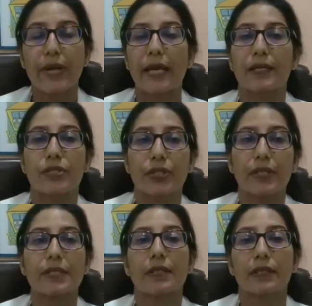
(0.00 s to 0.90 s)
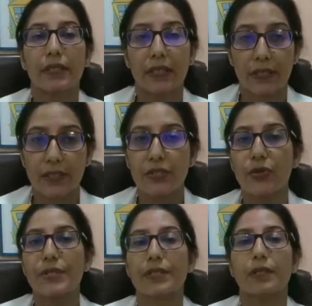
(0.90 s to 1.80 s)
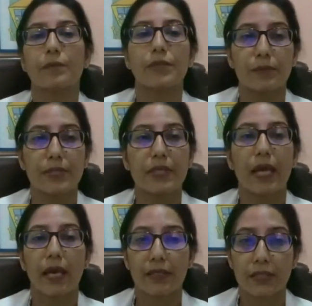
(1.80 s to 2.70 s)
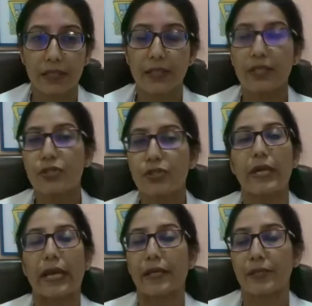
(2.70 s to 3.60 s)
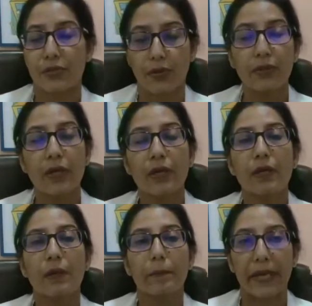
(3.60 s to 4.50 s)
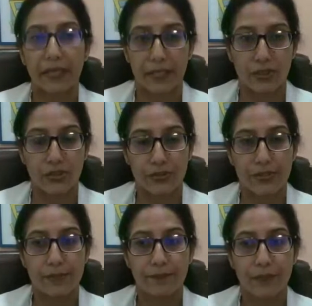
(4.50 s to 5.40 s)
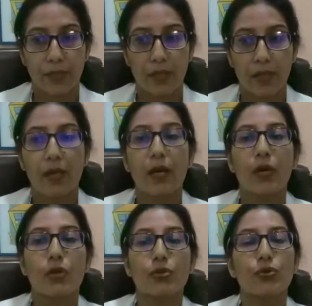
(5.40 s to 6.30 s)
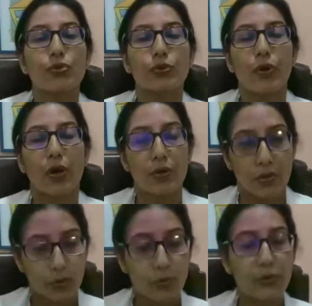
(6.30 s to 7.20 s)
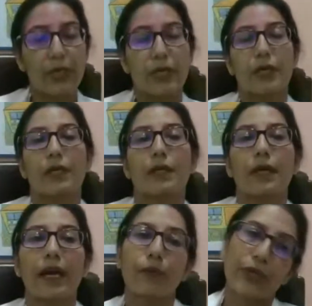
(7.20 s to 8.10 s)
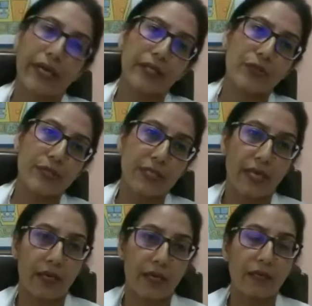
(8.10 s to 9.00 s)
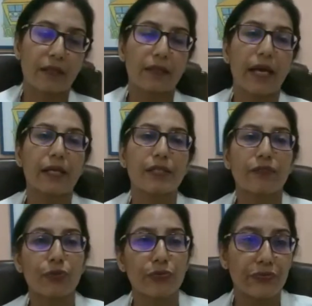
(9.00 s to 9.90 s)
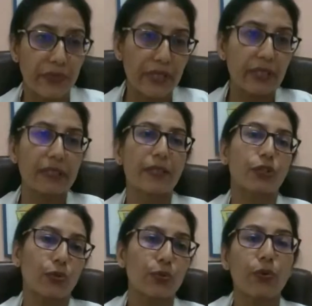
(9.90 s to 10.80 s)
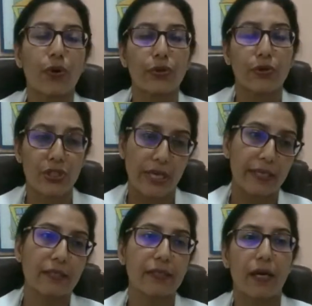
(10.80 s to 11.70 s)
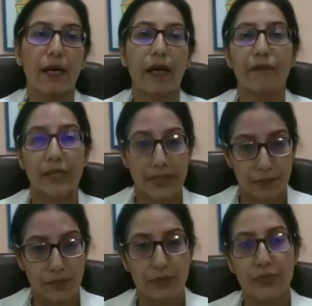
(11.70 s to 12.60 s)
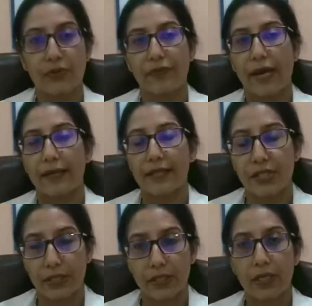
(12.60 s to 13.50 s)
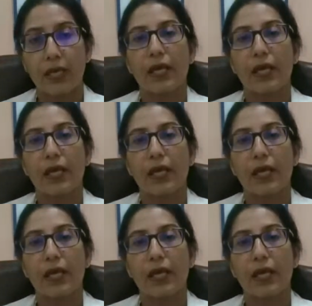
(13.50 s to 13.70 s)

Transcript: your allergies, decrease your symptoms, and decrease your reliance on medications. So, to conclude, I would like to say that if you feel that you or your child are having symptoms of allergy,